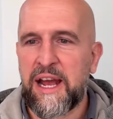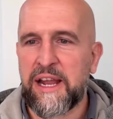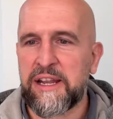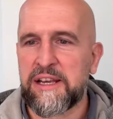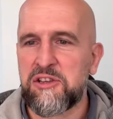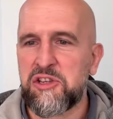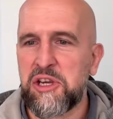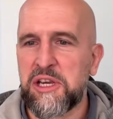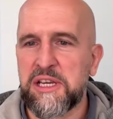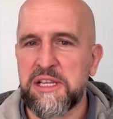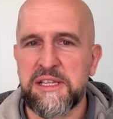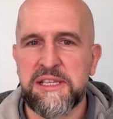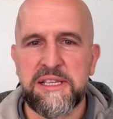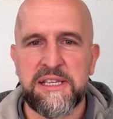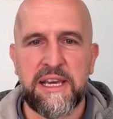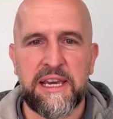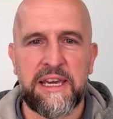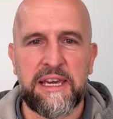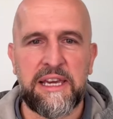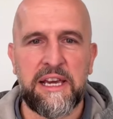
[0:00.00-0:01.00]
And as you can
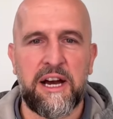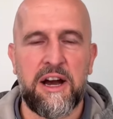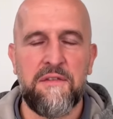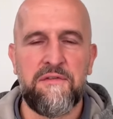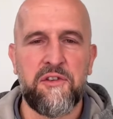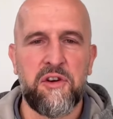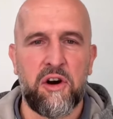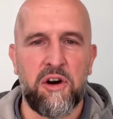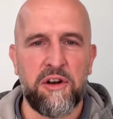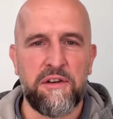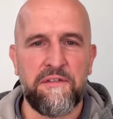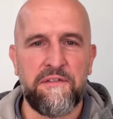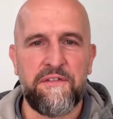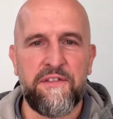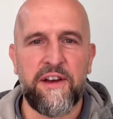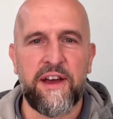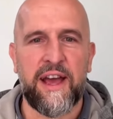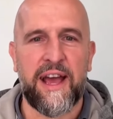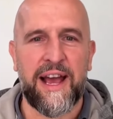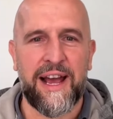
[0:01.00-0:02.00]
see, I've gone
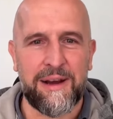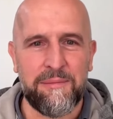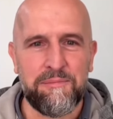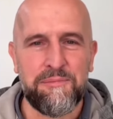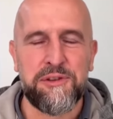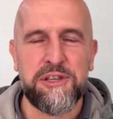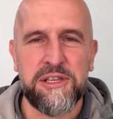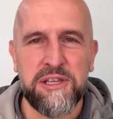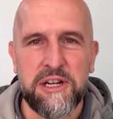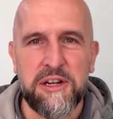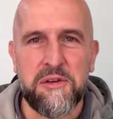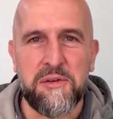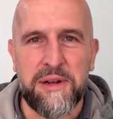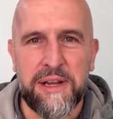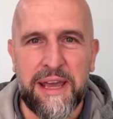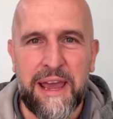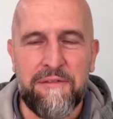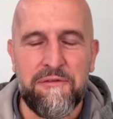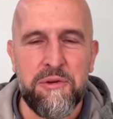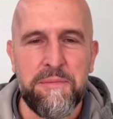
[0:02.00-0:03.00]
for
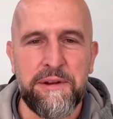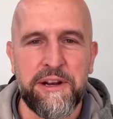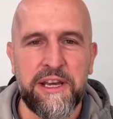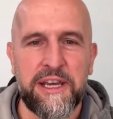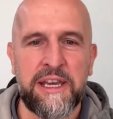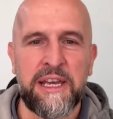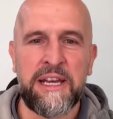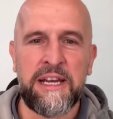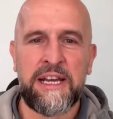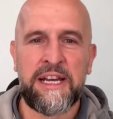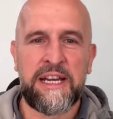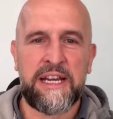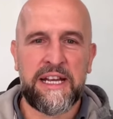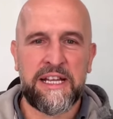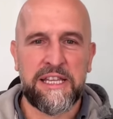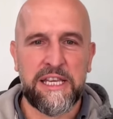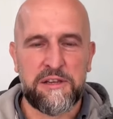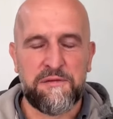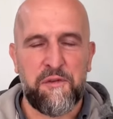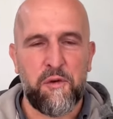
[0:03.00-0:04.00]
absolutely everybody.
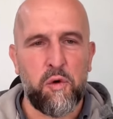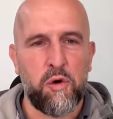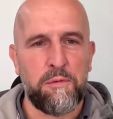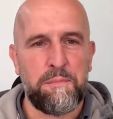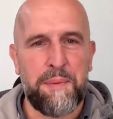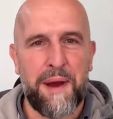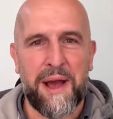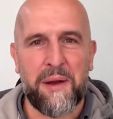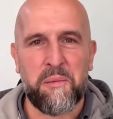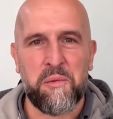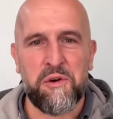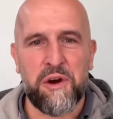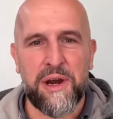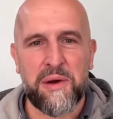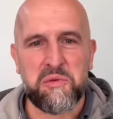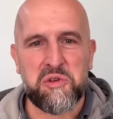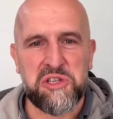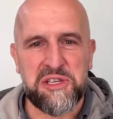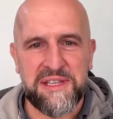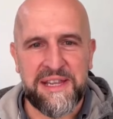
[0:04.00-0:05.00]
This forward pack were
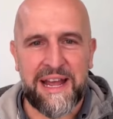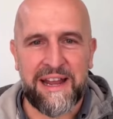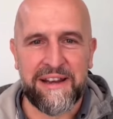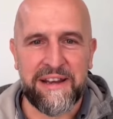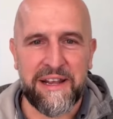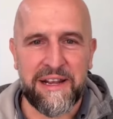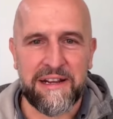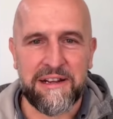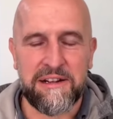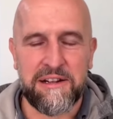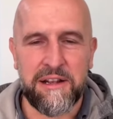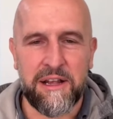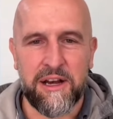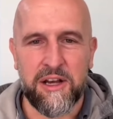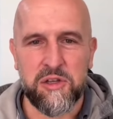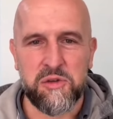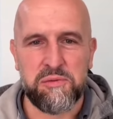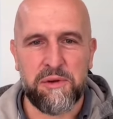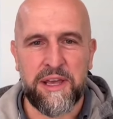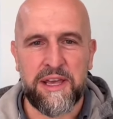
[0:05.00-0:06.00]
outstanding
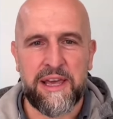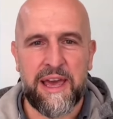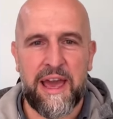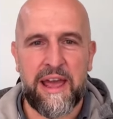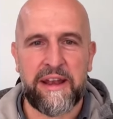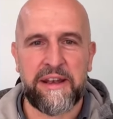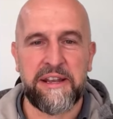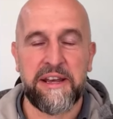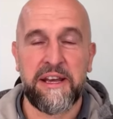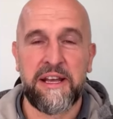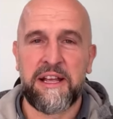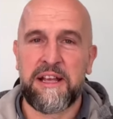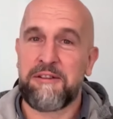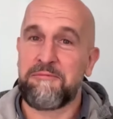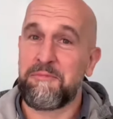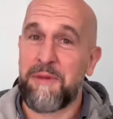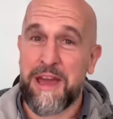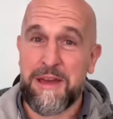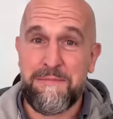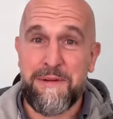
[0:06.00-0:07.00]
last weekend.
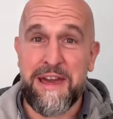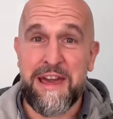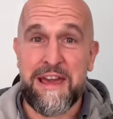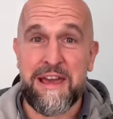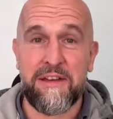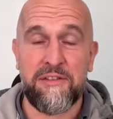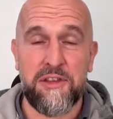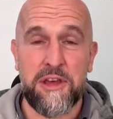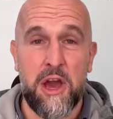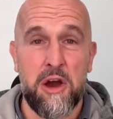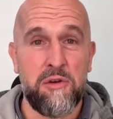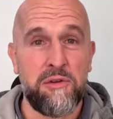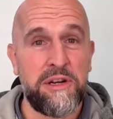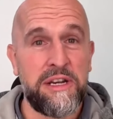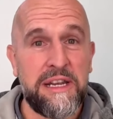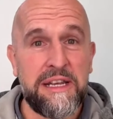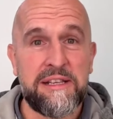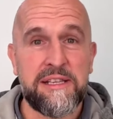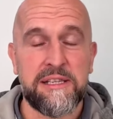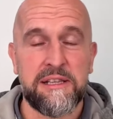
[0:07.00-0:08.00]
Maybe the
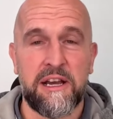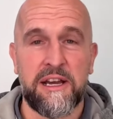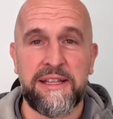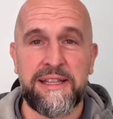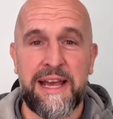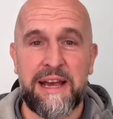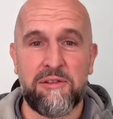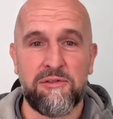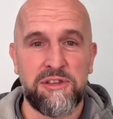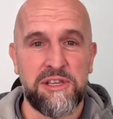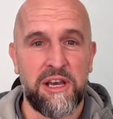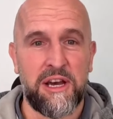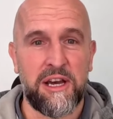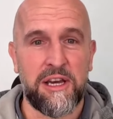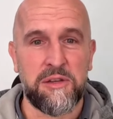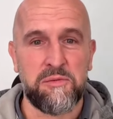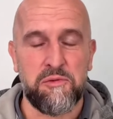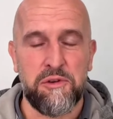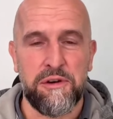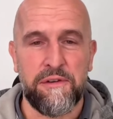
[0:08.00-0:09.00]
only slight
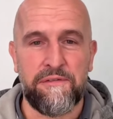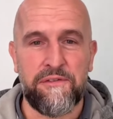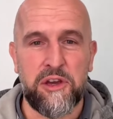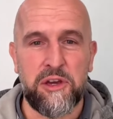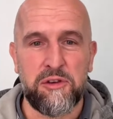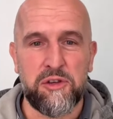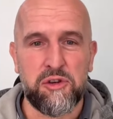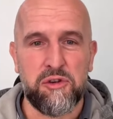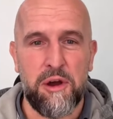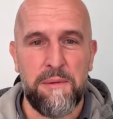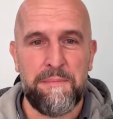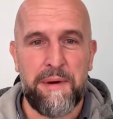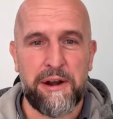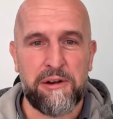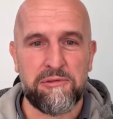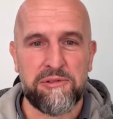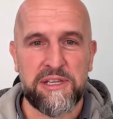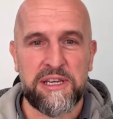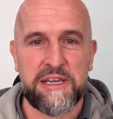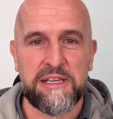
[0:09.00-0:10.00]
downside were a few scrum
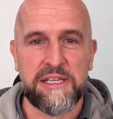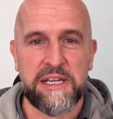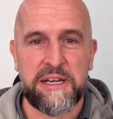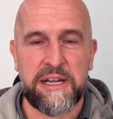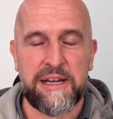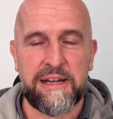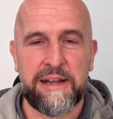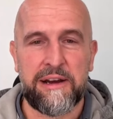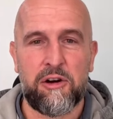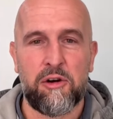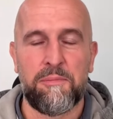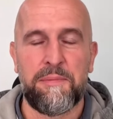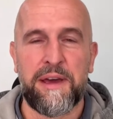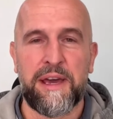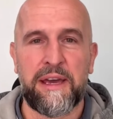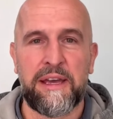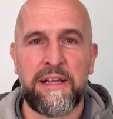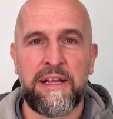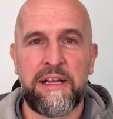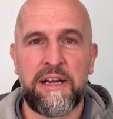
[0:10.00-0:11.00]
penalties and a little
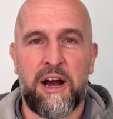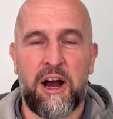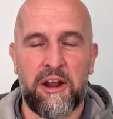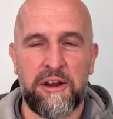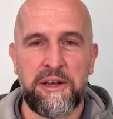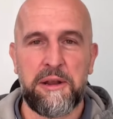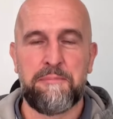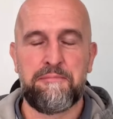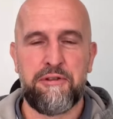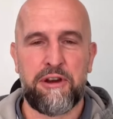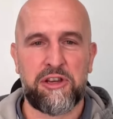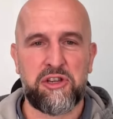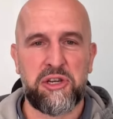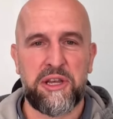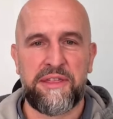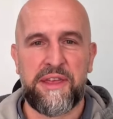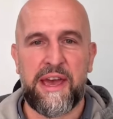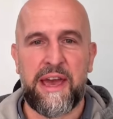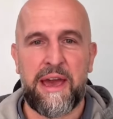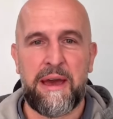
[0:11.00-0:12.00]
bit under
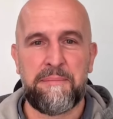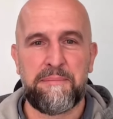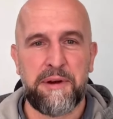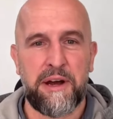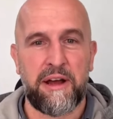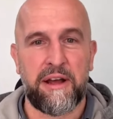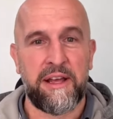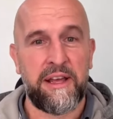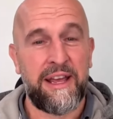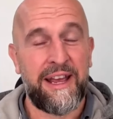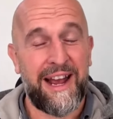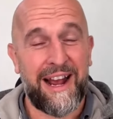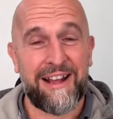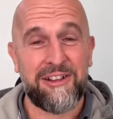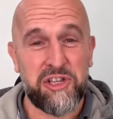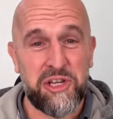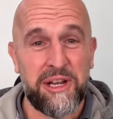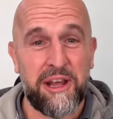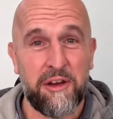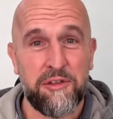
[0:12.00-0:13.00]
pressure there. But
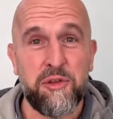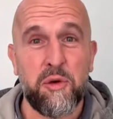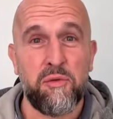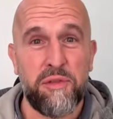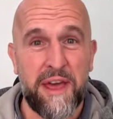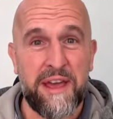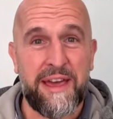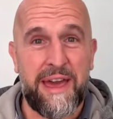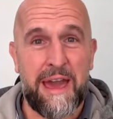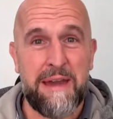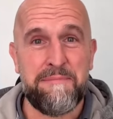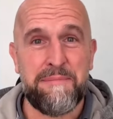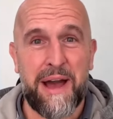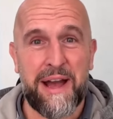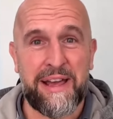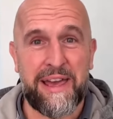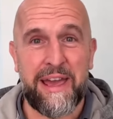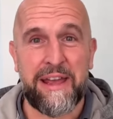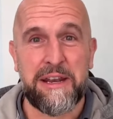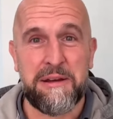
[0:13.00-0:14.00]
actually, I thought they came
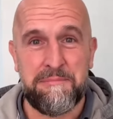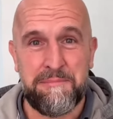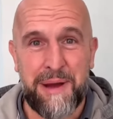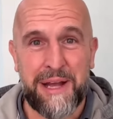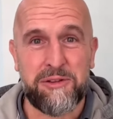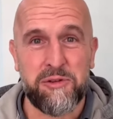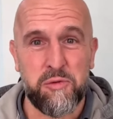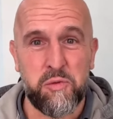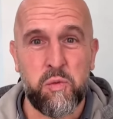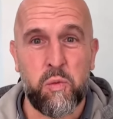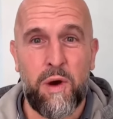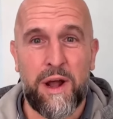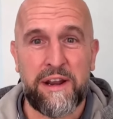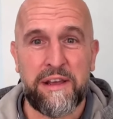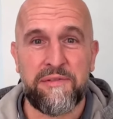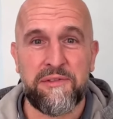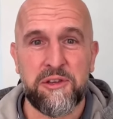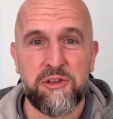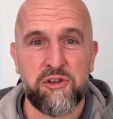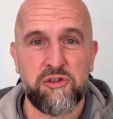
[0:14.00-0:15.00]
back in and battled well
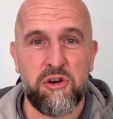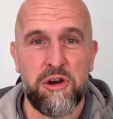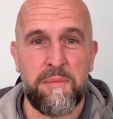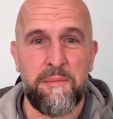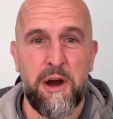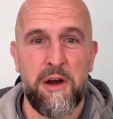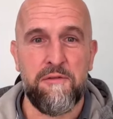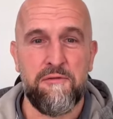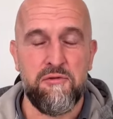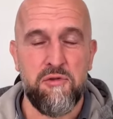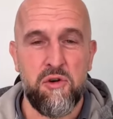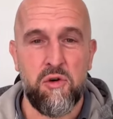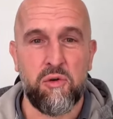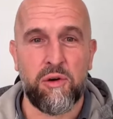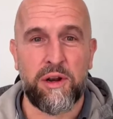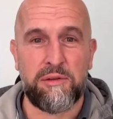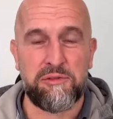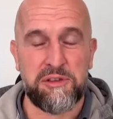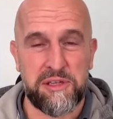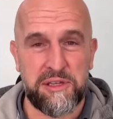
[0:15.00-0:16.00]
in the scrum
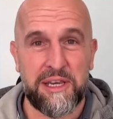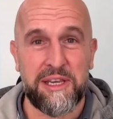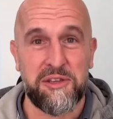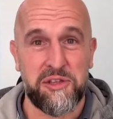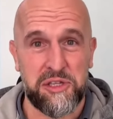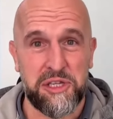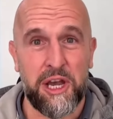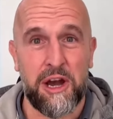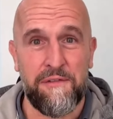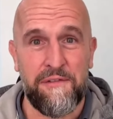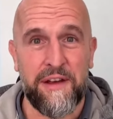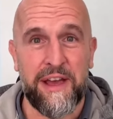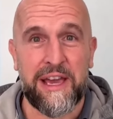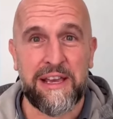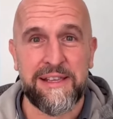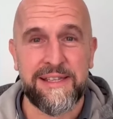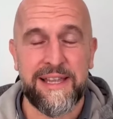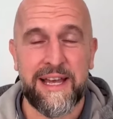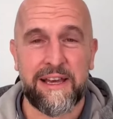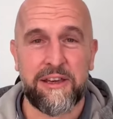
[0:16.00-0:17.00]
overall. It's tough
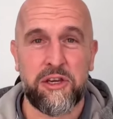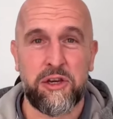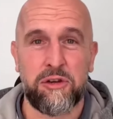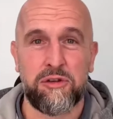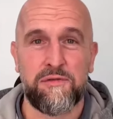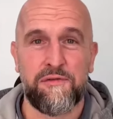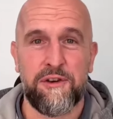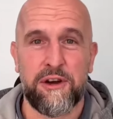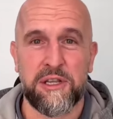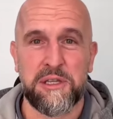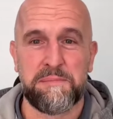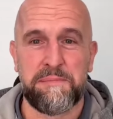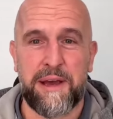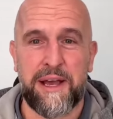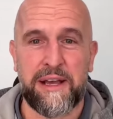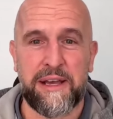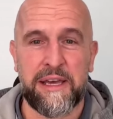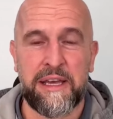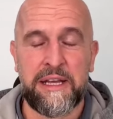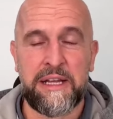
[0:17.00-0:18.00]
against that huge France
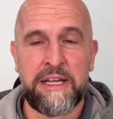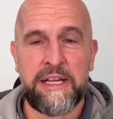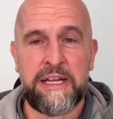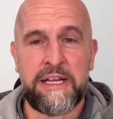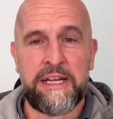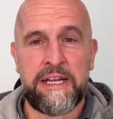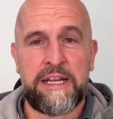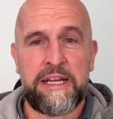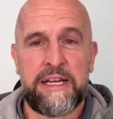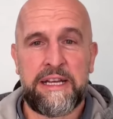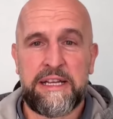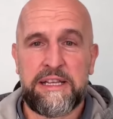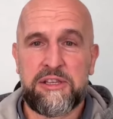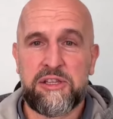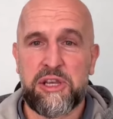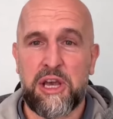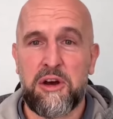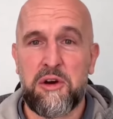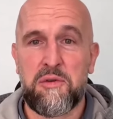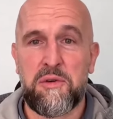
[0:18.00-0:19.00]
pack.
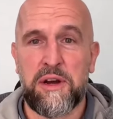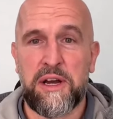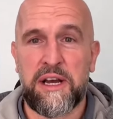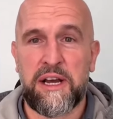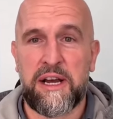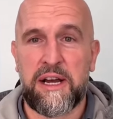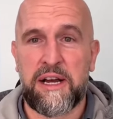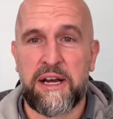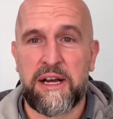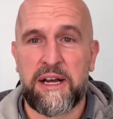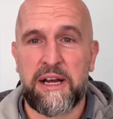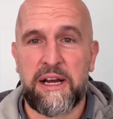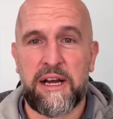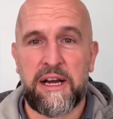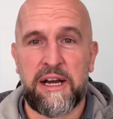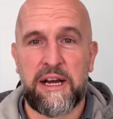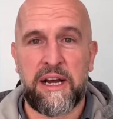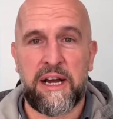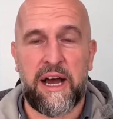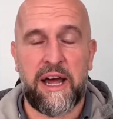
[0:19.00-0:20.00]
So
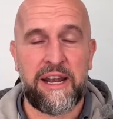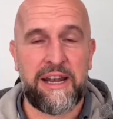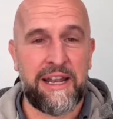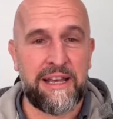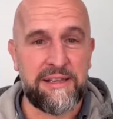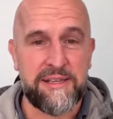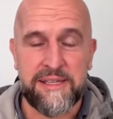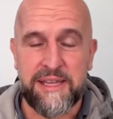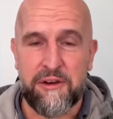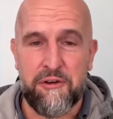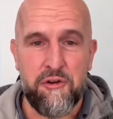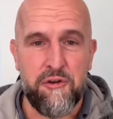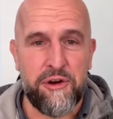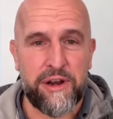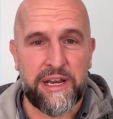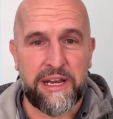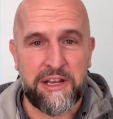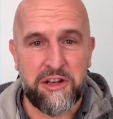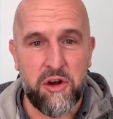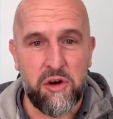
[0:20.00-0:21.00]
unless there are
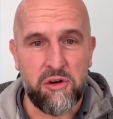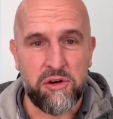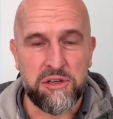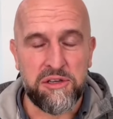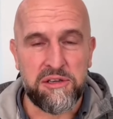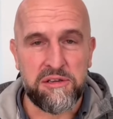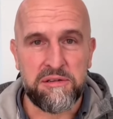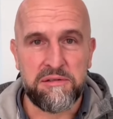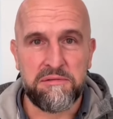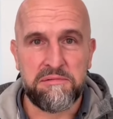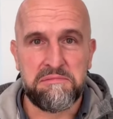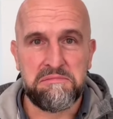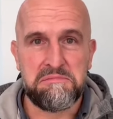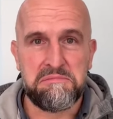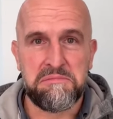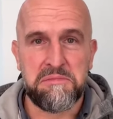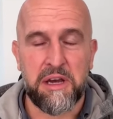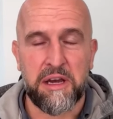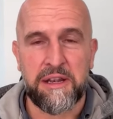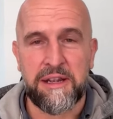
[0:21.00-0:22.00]
any knocks,
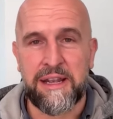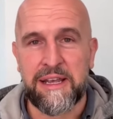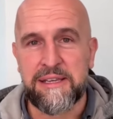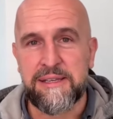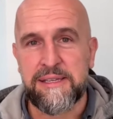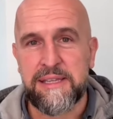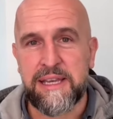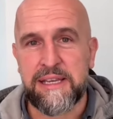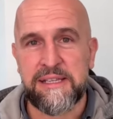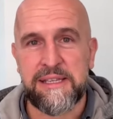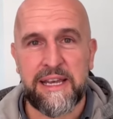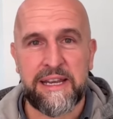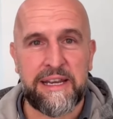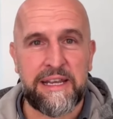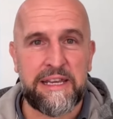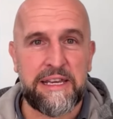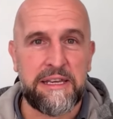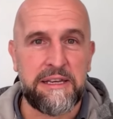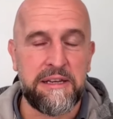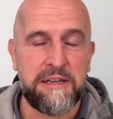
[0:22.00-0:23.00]
unless there's
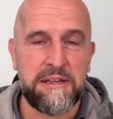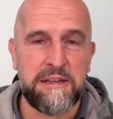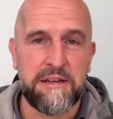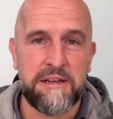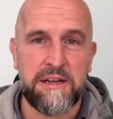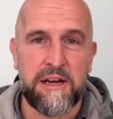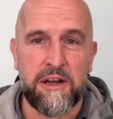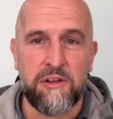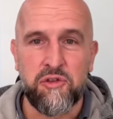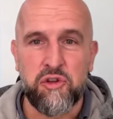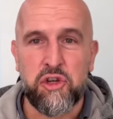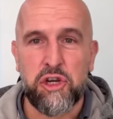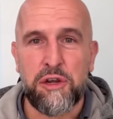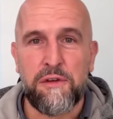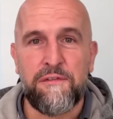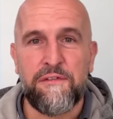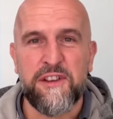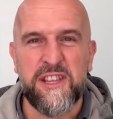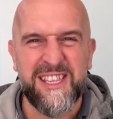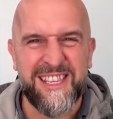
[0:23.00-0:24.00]
any
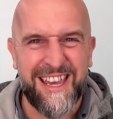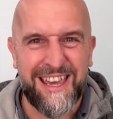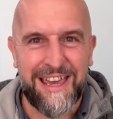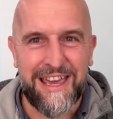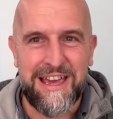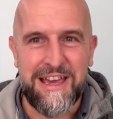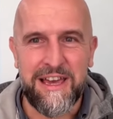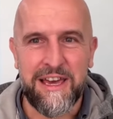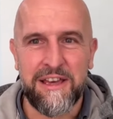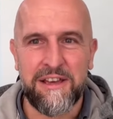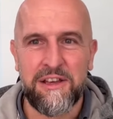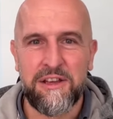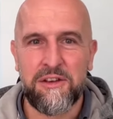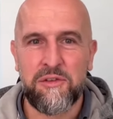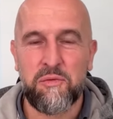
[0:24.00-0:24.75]
undue fatigue,